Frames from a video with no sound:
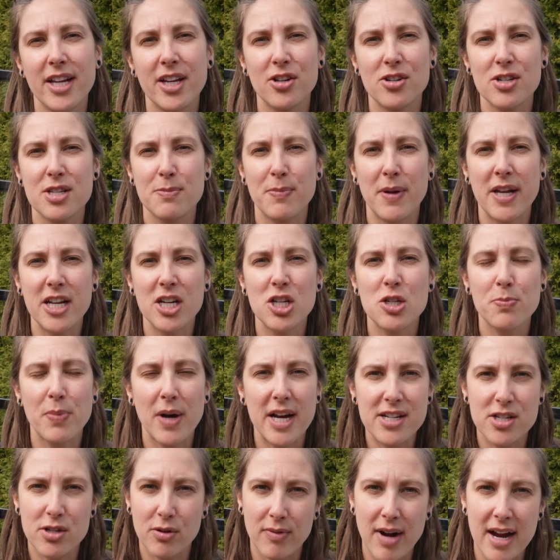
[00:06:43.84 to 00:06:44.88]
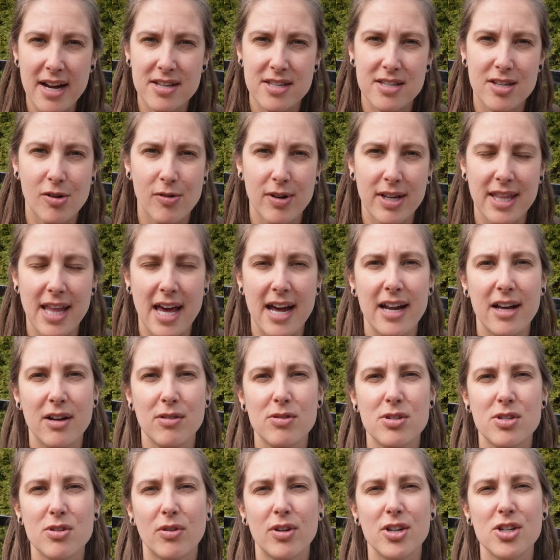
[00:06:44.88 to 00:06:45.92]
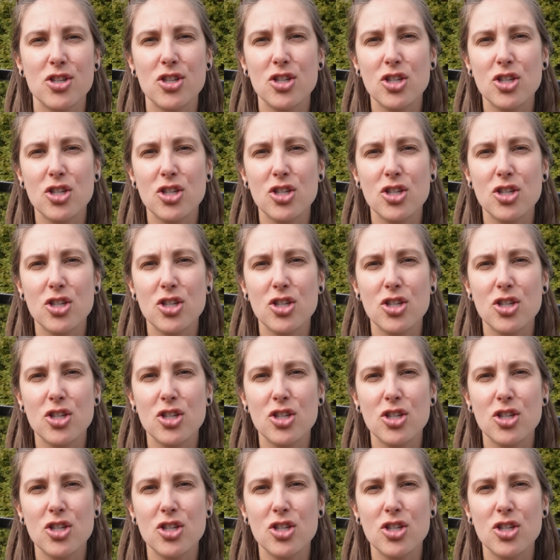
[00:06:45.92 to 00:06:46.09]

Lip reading: your spinach by direct sowing that outdoors